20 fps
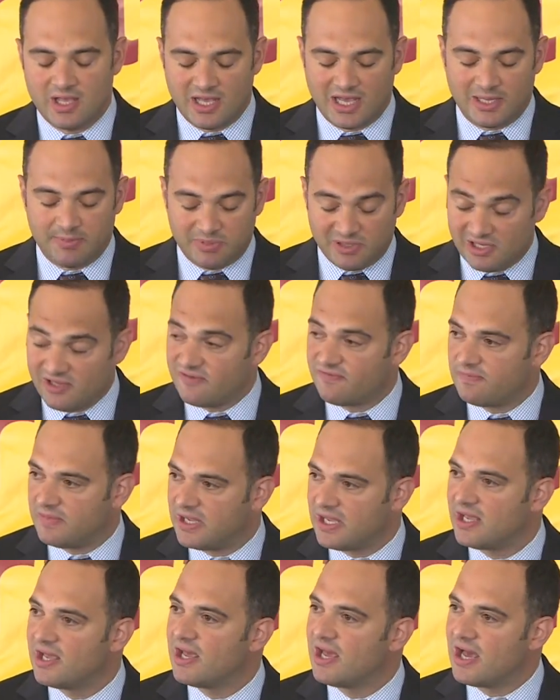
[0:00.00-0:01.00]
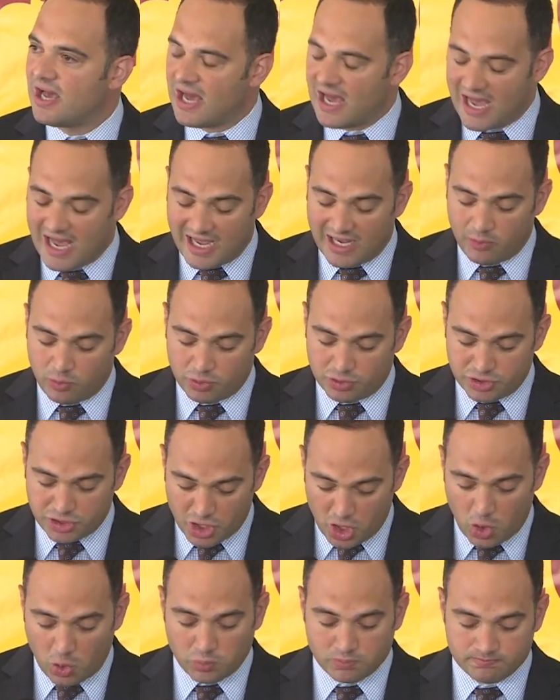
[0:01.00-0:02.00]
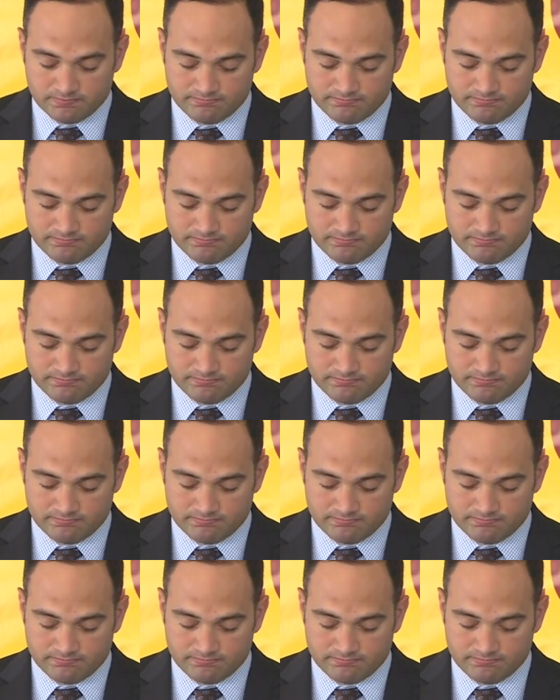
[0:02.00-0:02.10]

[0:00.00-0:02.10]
And believe me, I would know.